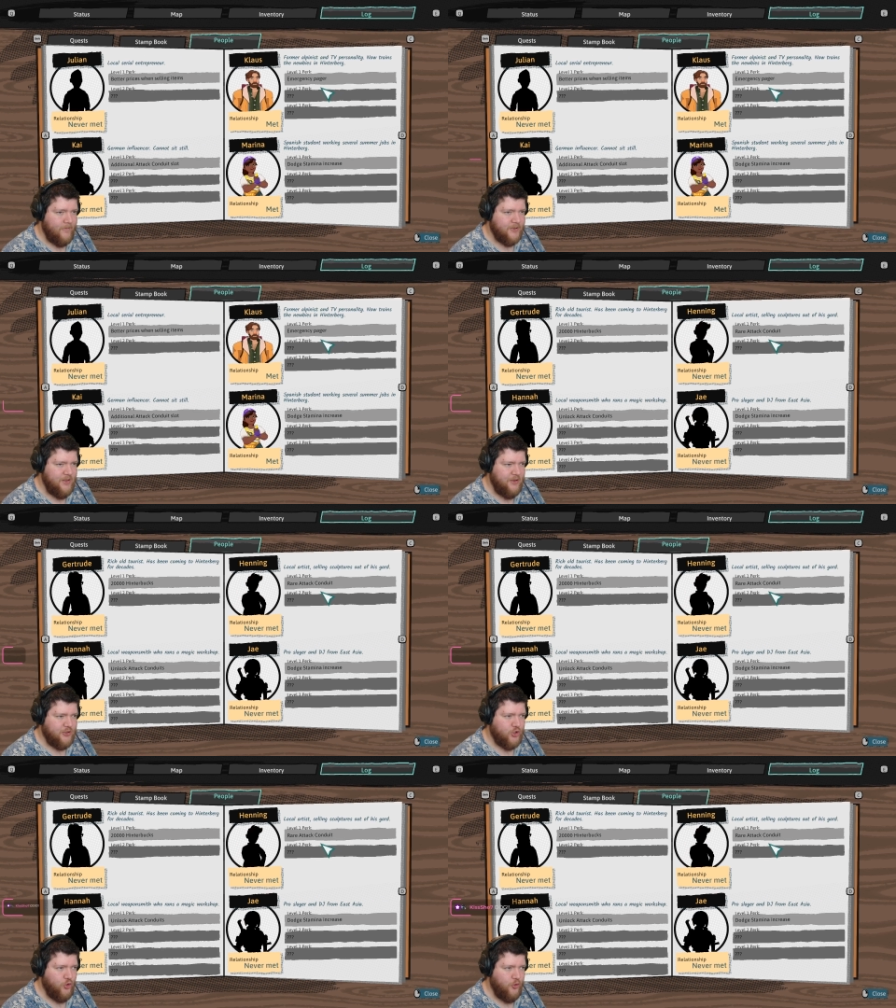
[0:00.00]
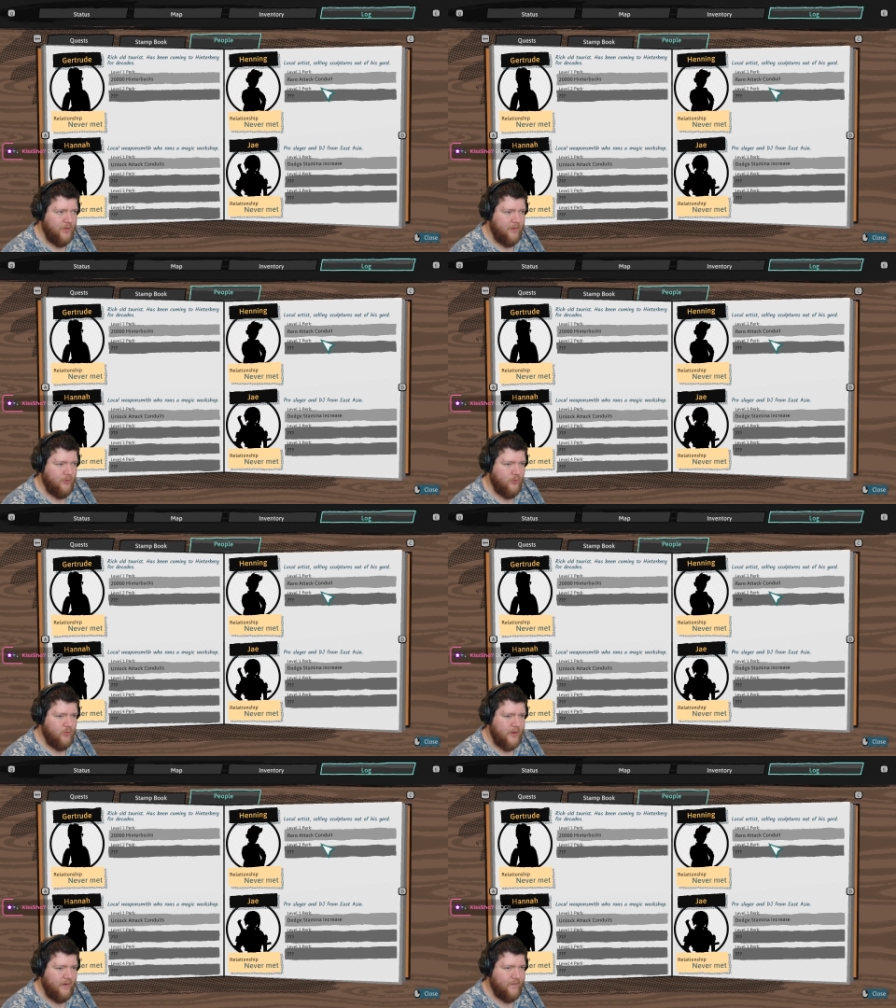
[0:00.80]
wasn't there two people who
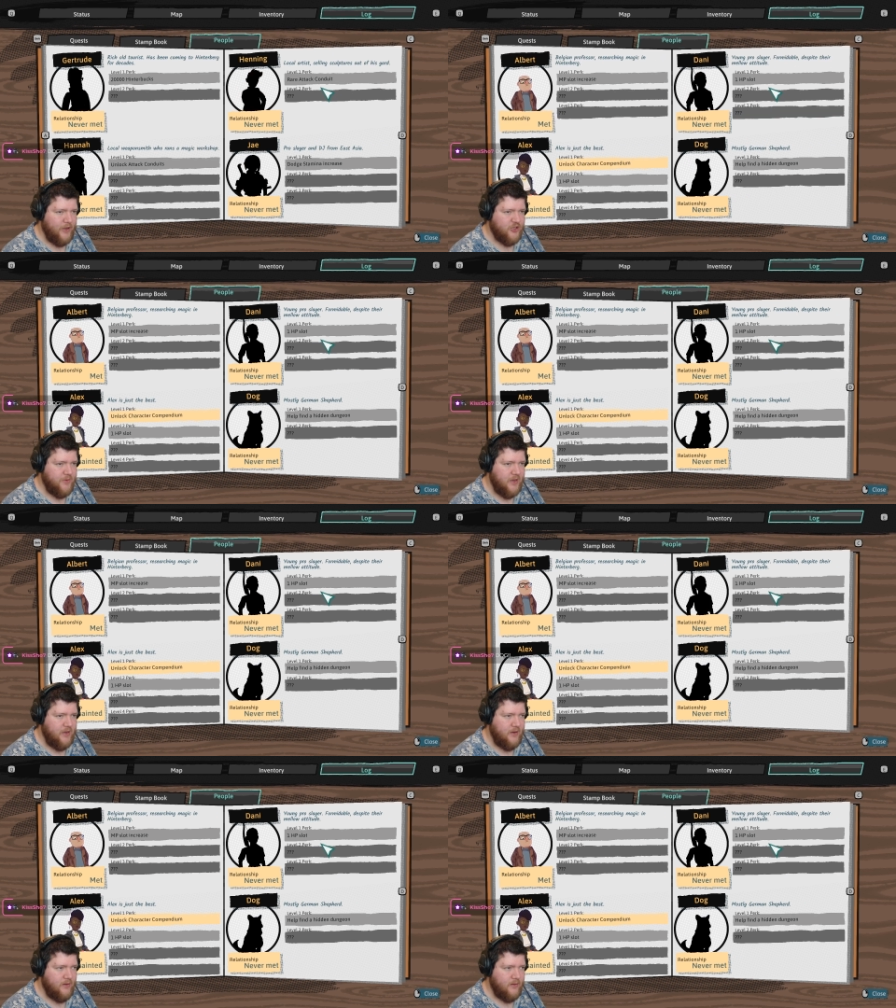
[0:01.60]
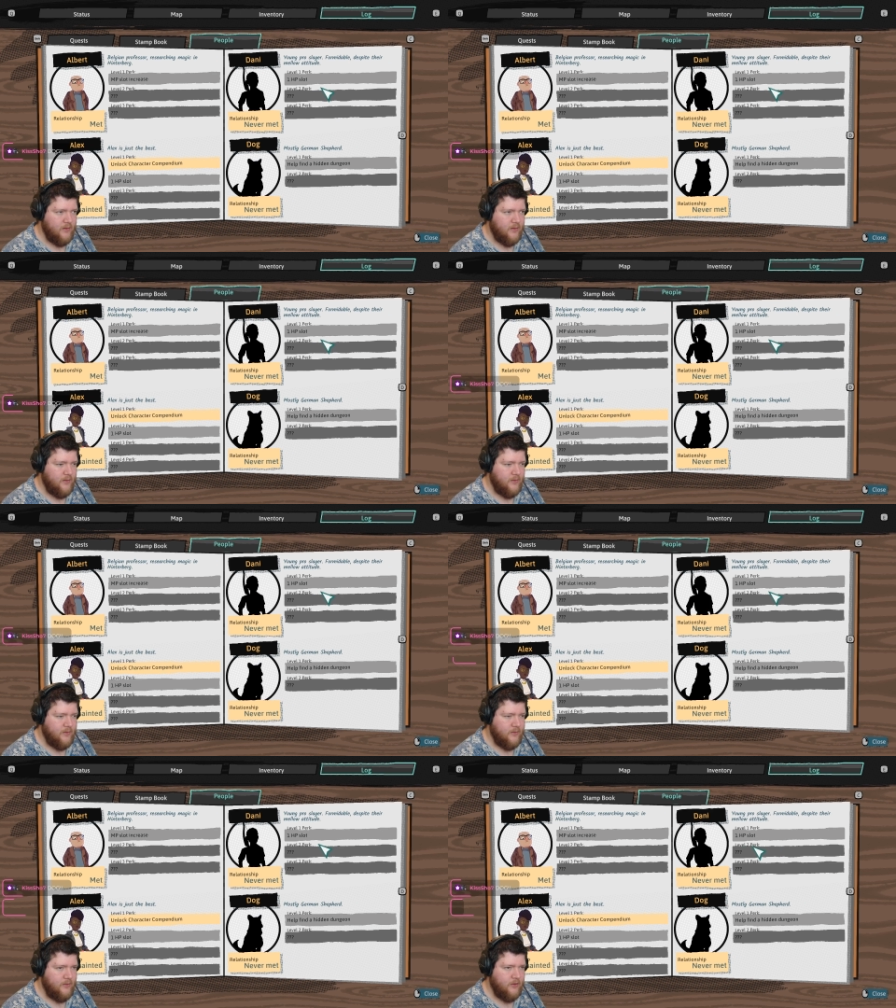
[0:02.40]
gave HP?
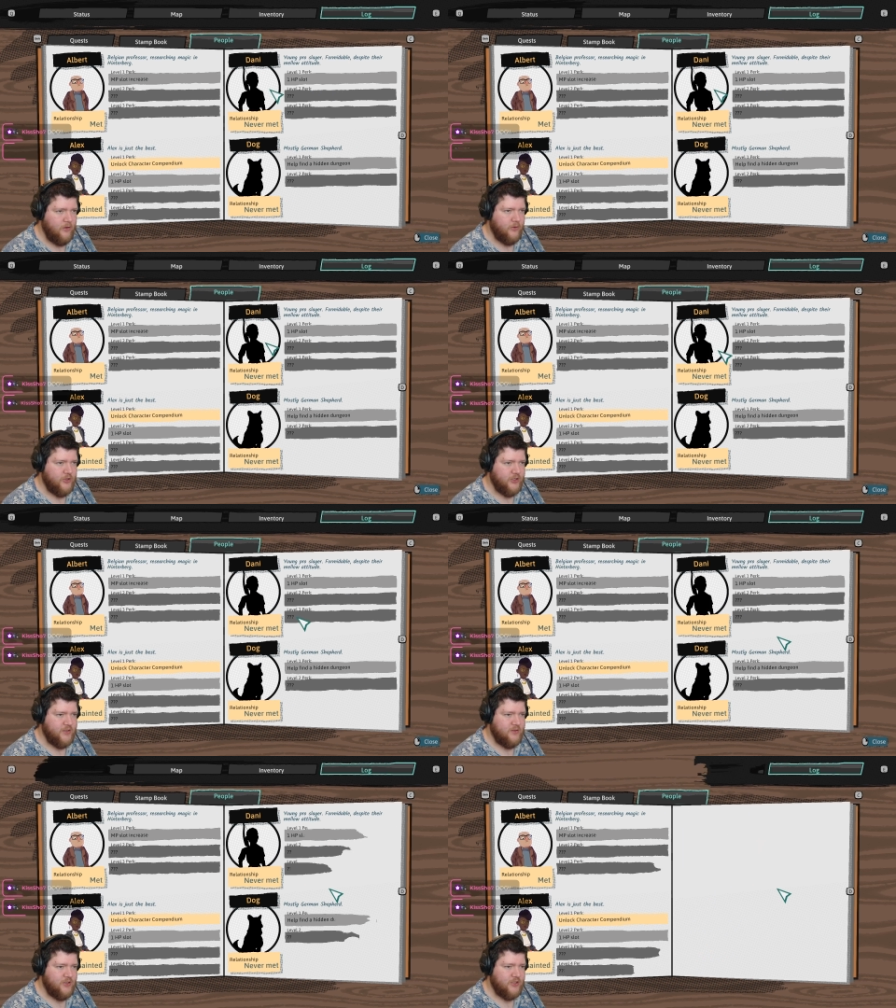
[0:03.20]
No, just